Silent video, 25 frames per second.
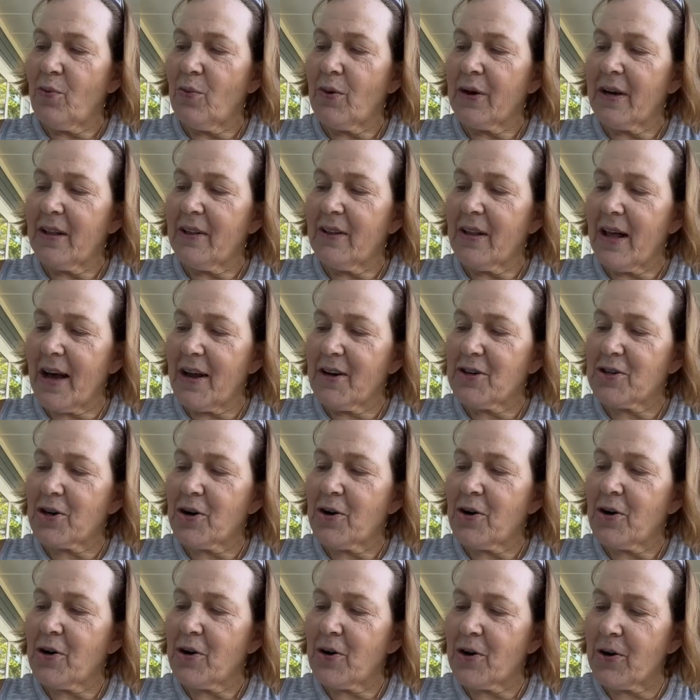When
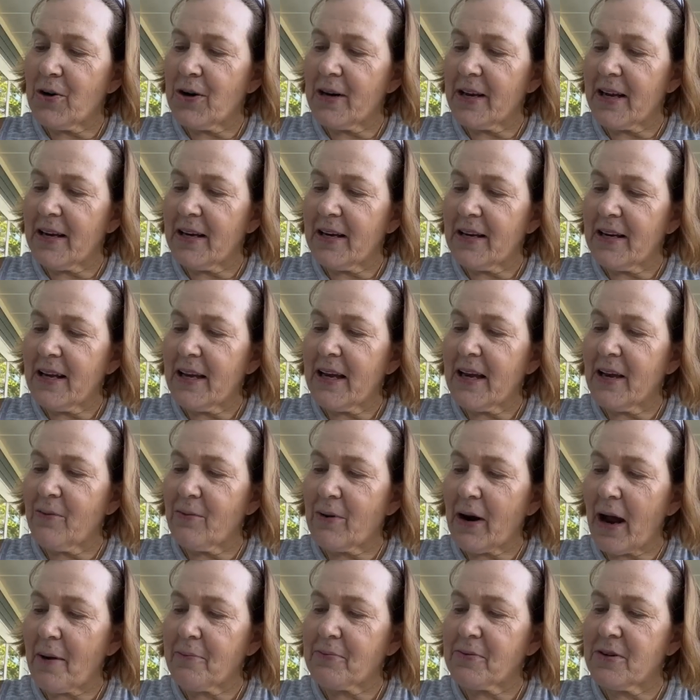Elijah heard it, he
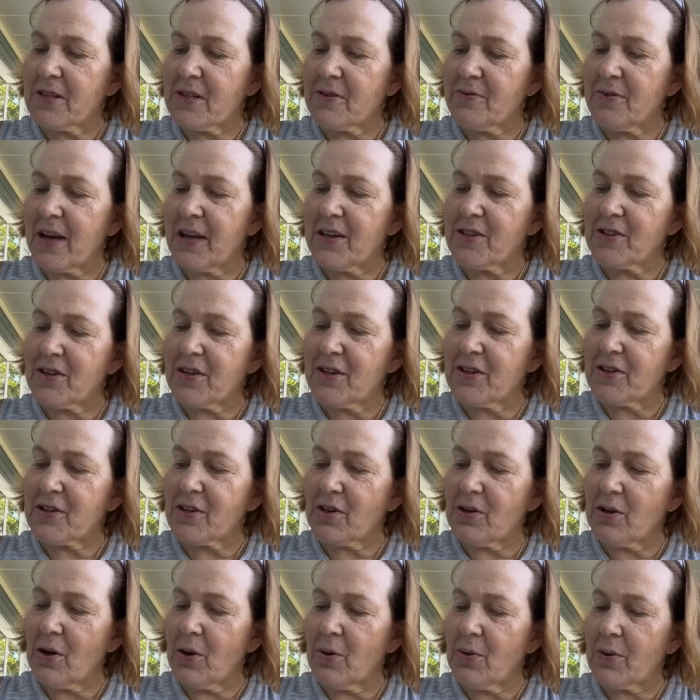wrapped his face in his
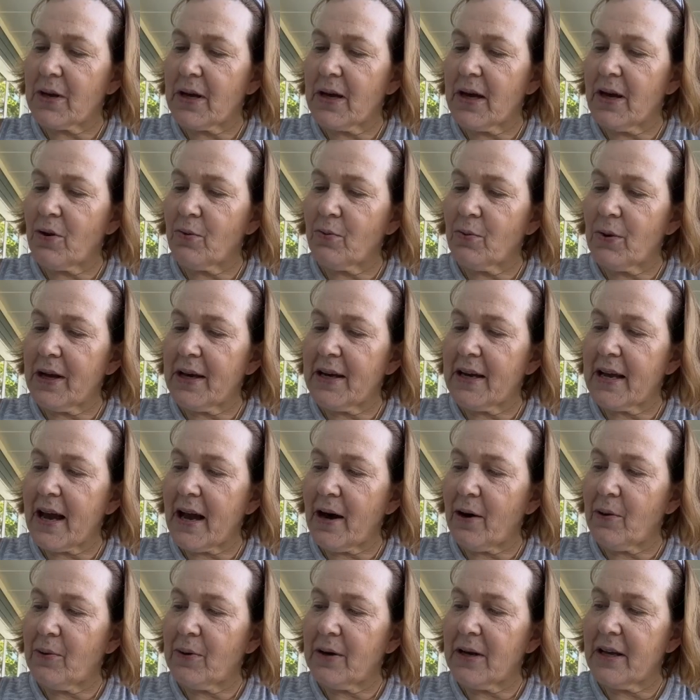cloak and went
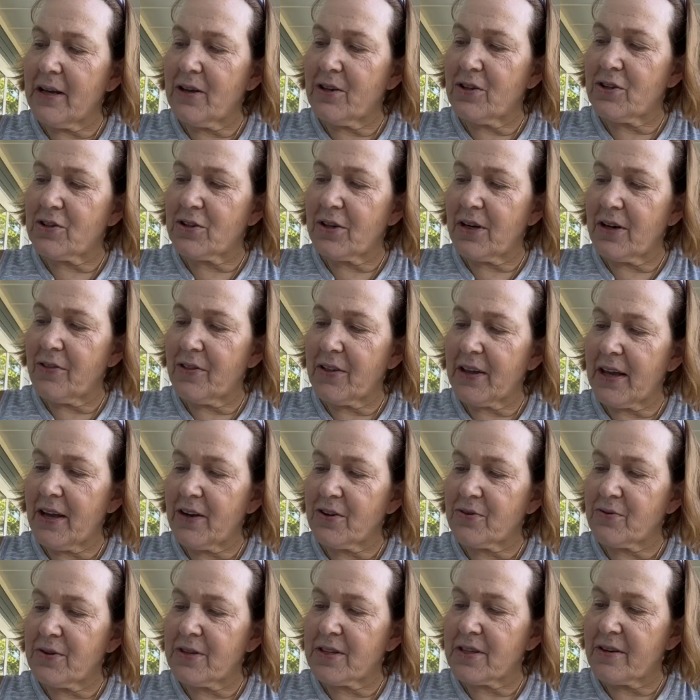out and stood at the
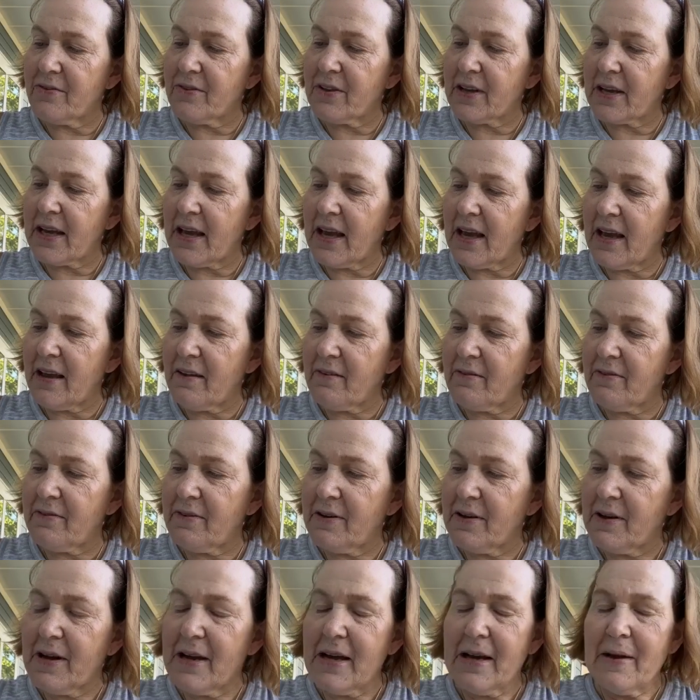entrance of the cave.
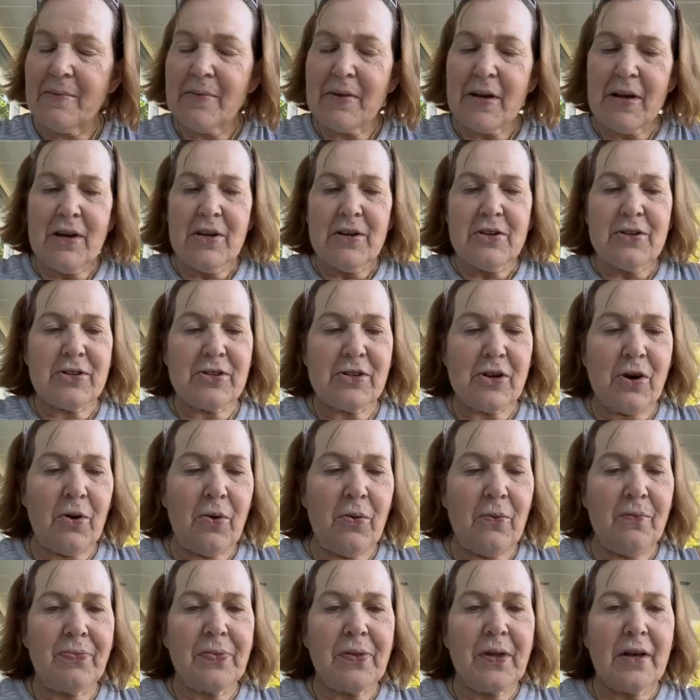
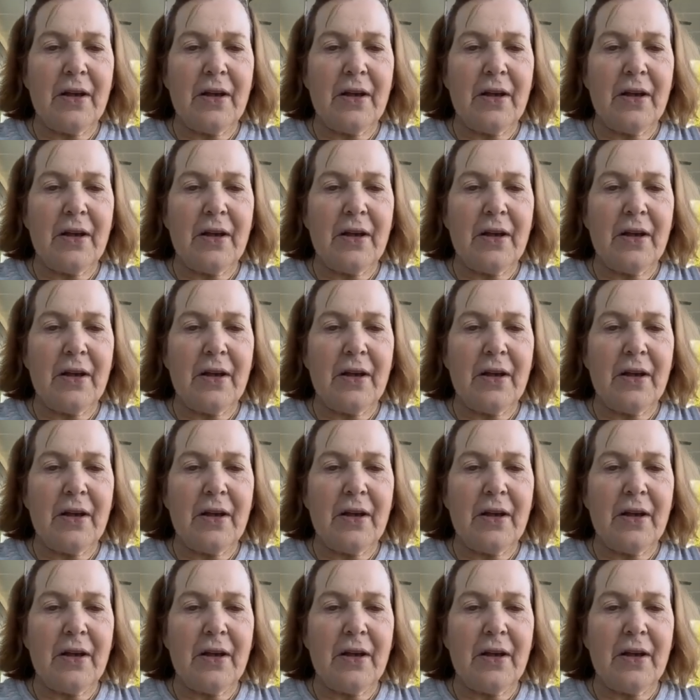So,